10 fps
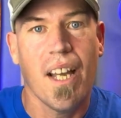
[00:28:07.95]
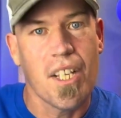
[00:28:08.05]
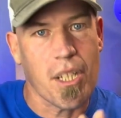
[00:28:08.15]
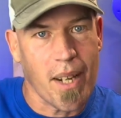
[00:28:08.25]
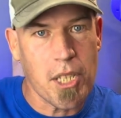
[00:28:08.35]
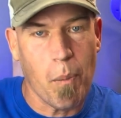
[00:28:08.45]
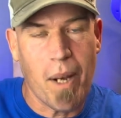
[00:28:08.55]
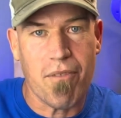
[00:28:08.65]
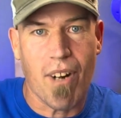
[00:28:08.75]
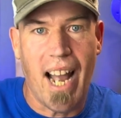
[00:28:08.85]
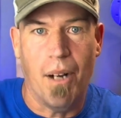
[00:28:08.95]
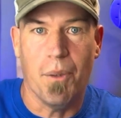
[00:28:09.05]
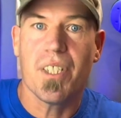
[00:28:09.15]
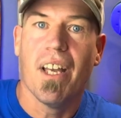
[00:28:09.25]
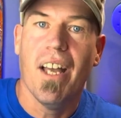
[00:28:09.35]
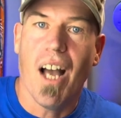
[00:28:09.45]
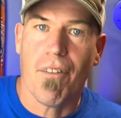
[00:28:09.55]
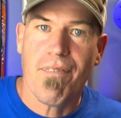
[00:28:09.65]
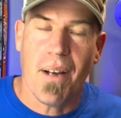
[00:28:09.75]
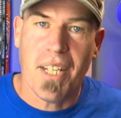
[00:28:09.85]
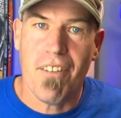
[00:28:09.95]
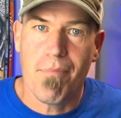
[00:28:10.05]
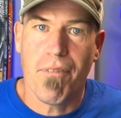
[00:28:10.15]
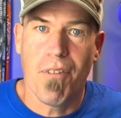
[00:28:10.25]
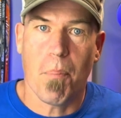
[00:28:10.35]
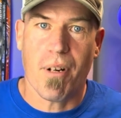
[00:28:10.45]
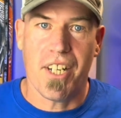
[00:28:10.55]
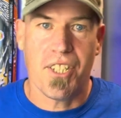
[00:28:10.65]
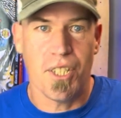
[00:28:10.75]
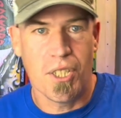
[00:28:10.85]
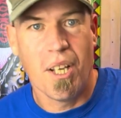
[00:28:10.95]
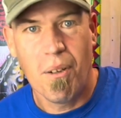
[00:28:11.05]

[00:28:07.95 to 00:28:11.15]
So as I went round, I found that if my foot pressures